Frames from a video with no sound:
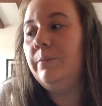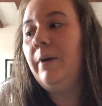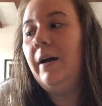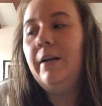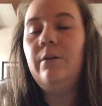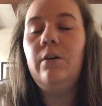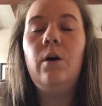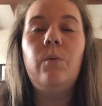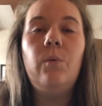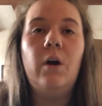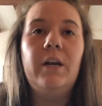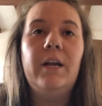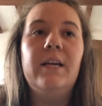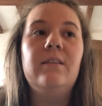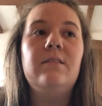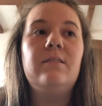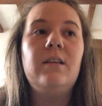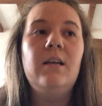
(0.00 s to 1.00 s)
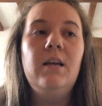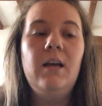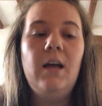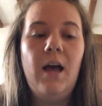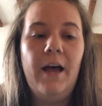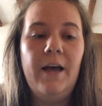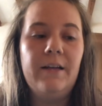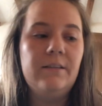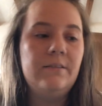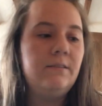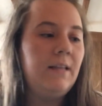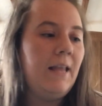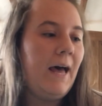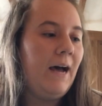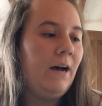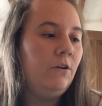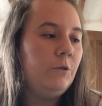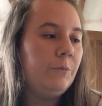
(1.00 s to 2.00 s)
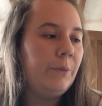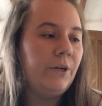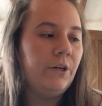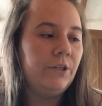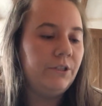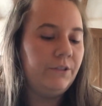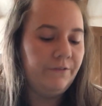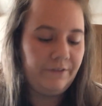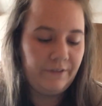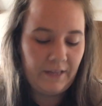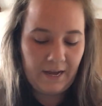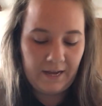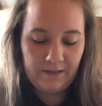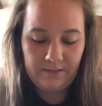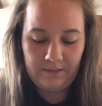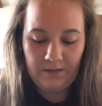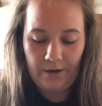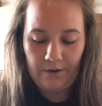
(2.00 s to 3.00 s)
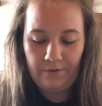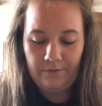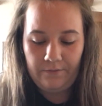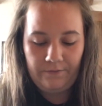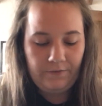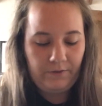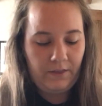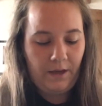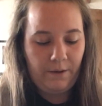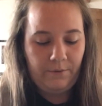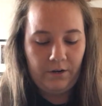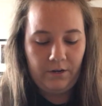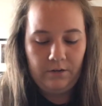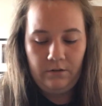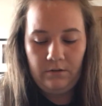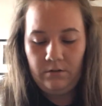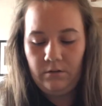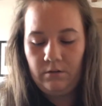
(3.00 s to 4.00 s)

You might not want as loud percussion for that. So for that one,